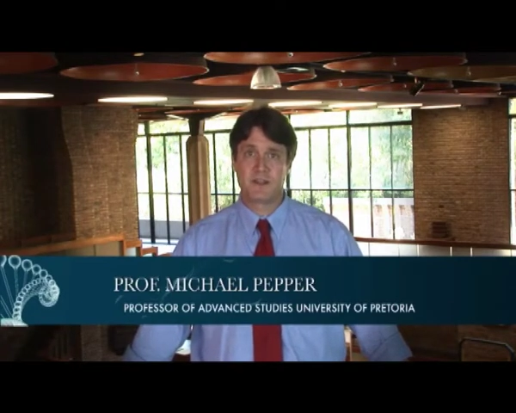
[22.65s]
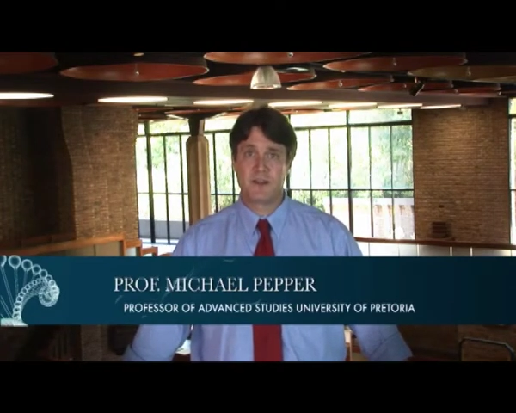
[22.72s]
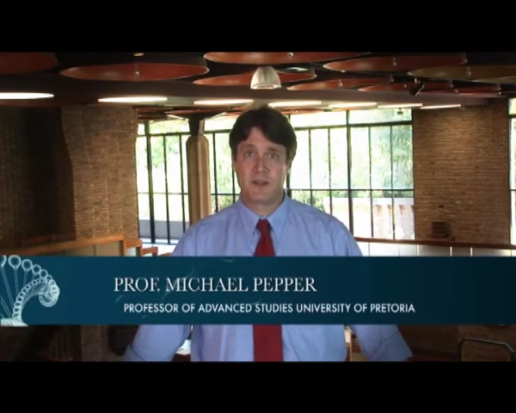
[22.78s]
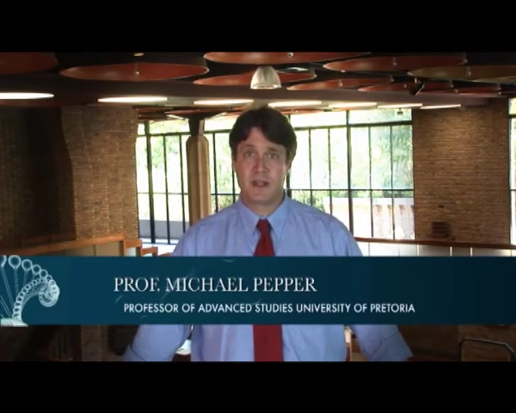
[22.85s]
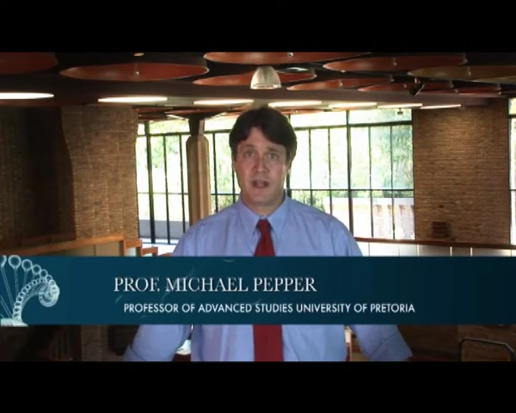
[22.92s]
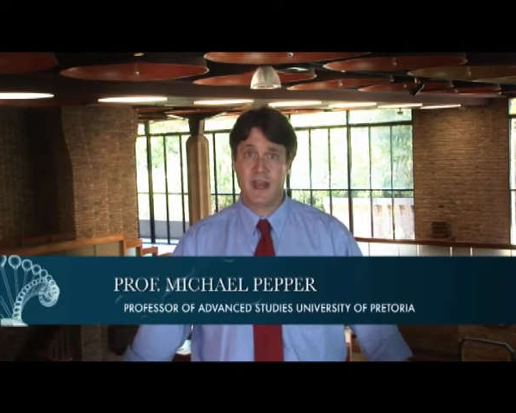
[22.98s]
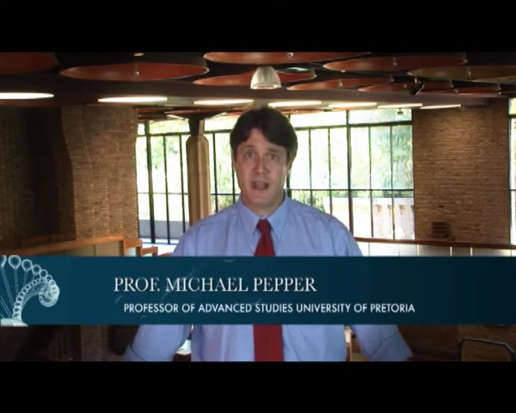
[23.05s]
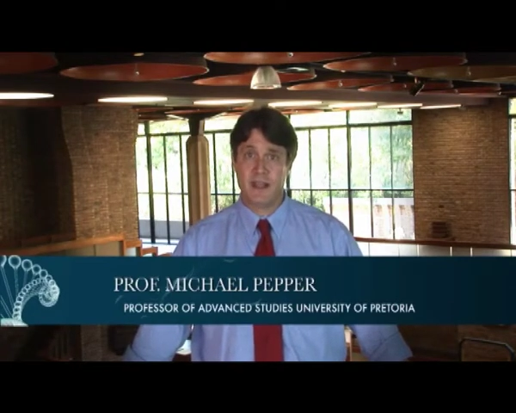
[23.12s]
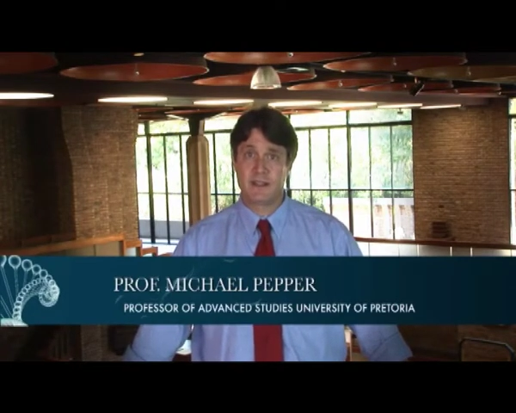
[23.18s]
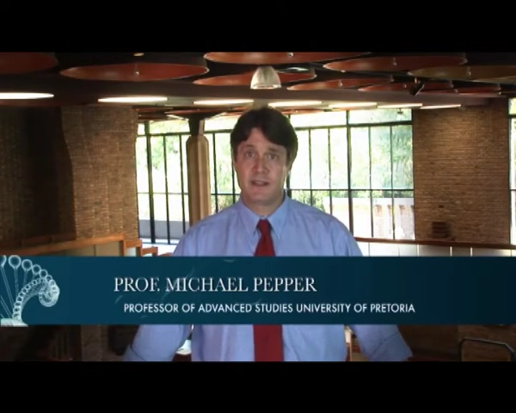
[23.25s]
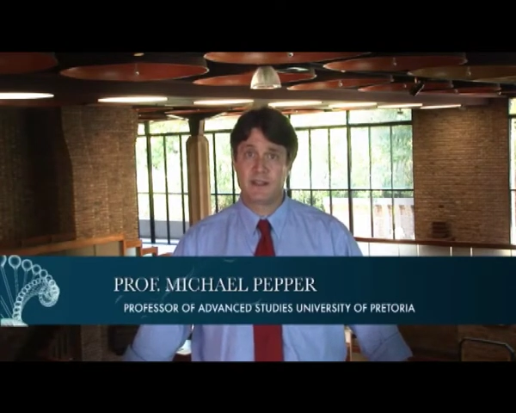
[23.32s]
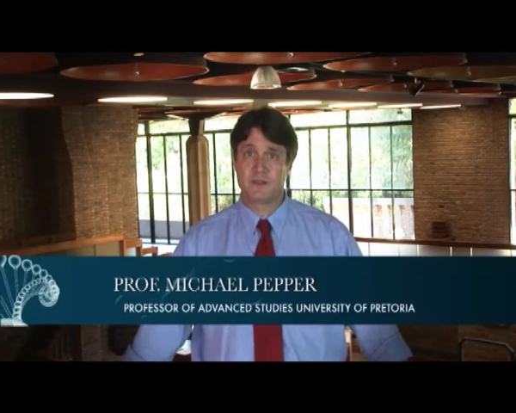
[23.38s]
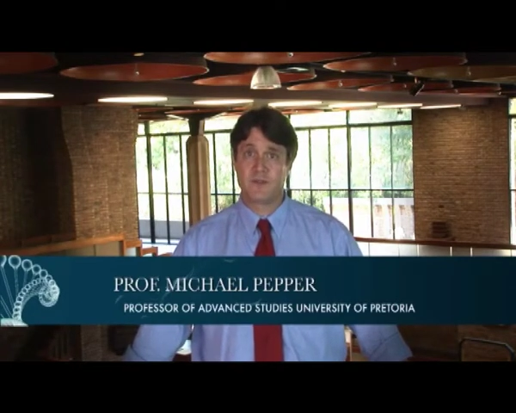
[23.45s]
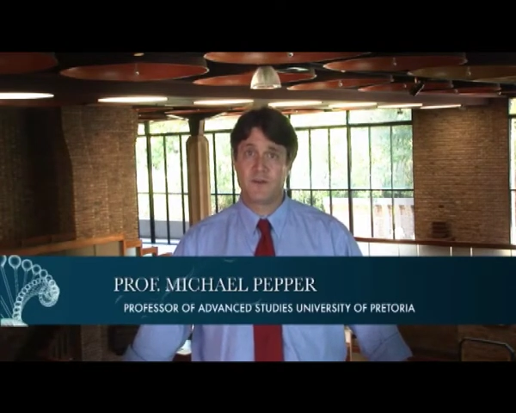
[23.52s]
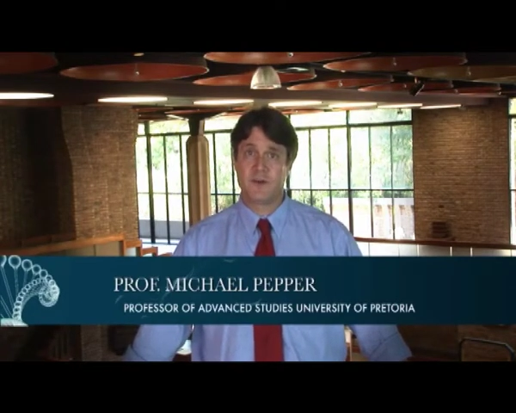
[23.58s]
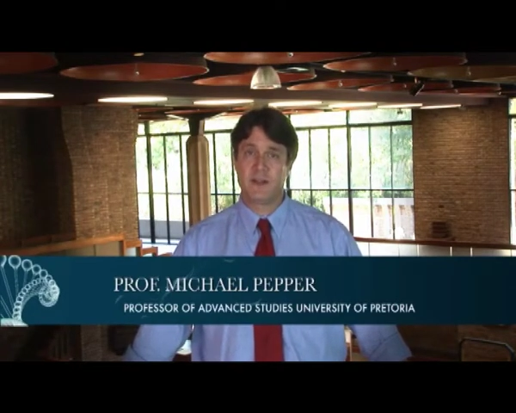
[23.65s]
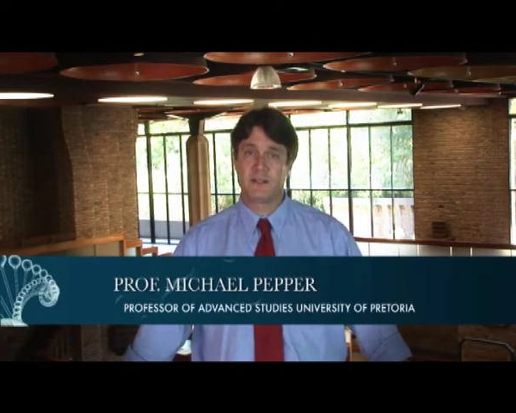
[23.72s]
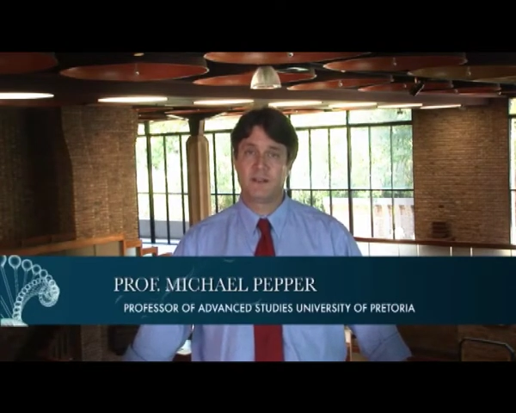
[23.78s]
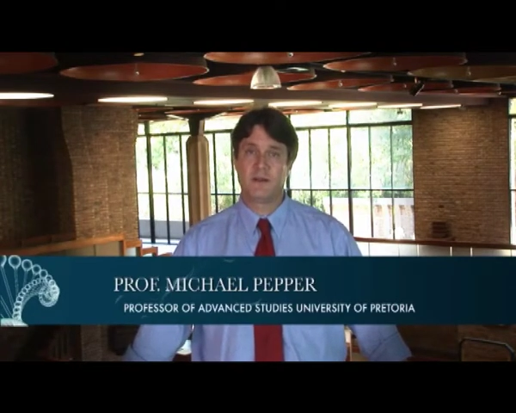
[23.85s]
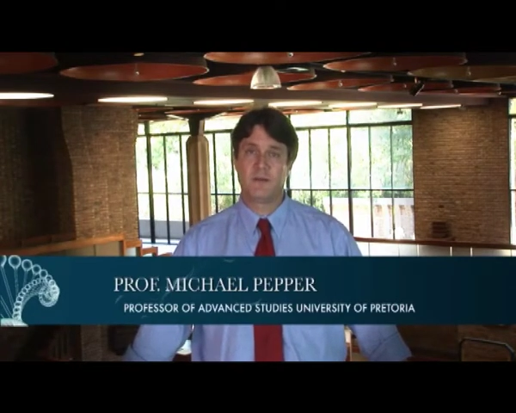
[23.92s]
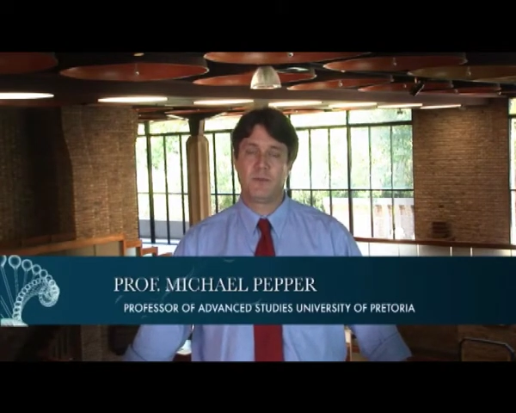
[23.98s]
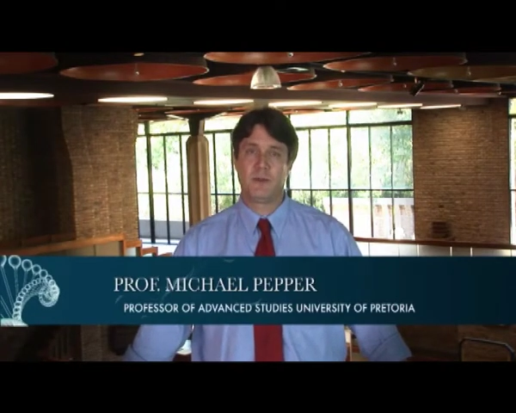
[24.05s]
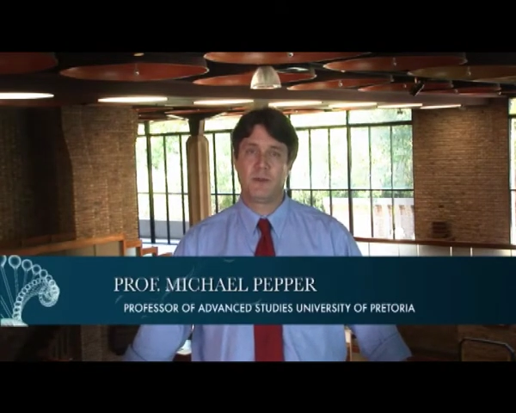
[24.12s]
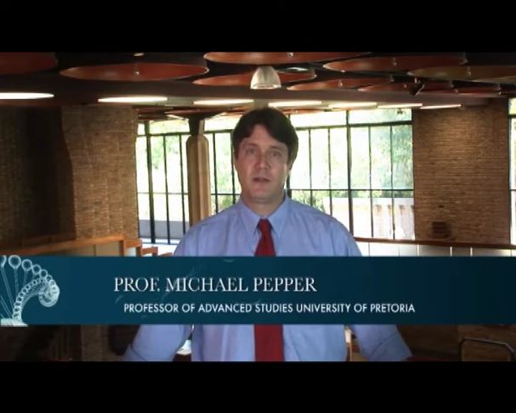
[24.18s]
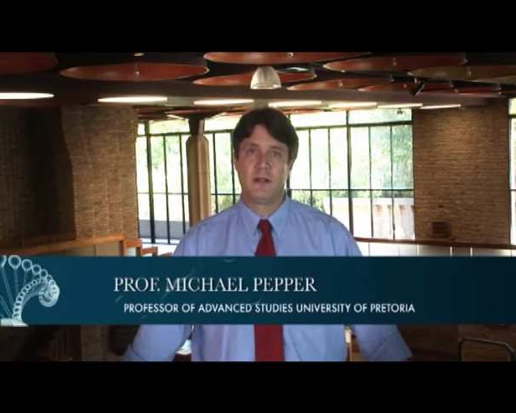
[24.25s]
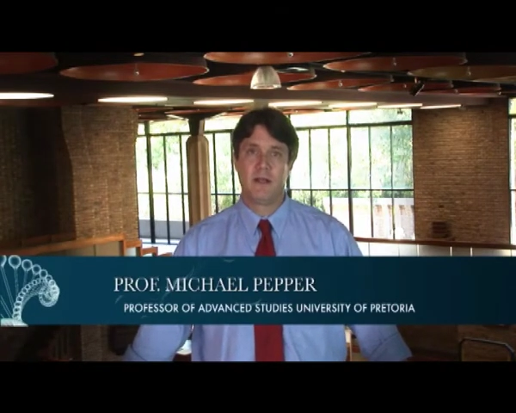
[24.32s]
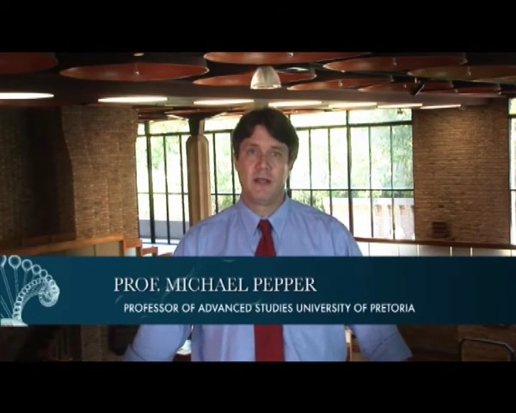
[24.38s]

certain cancers, for example.